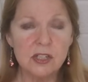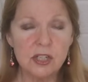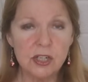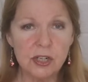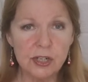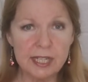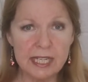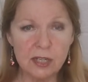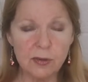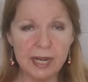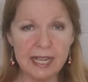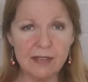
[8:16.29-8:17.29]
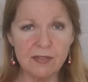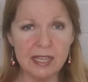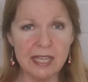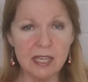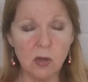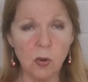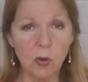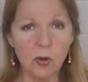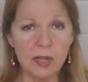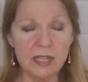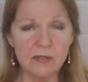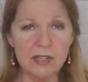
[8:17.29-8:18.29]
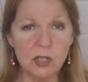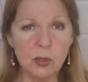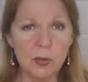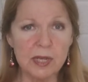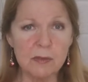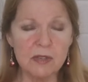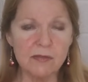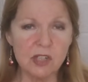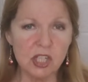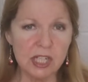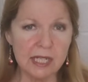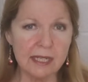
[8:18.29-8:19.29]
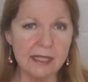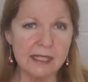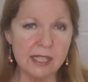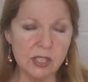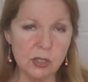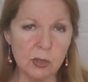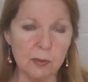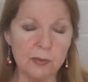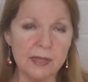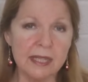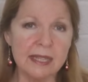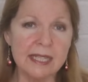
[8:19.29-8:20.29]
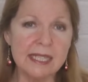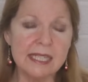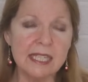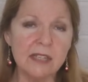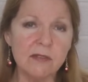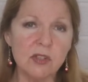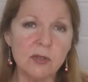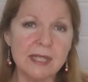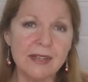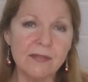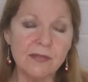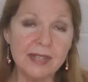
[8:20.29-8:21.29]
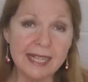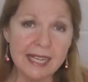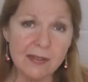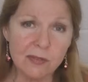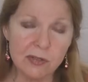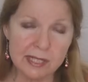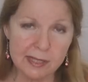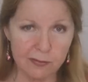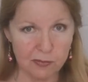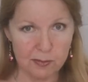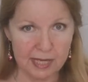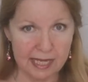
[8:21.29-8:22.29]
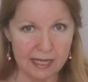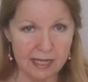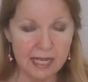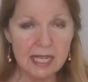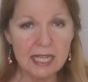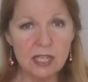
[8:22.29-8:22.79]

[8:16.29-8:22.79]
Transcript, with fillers: turkey gravy, or even cream of chicken soup. Then this gives you the flavors of meat.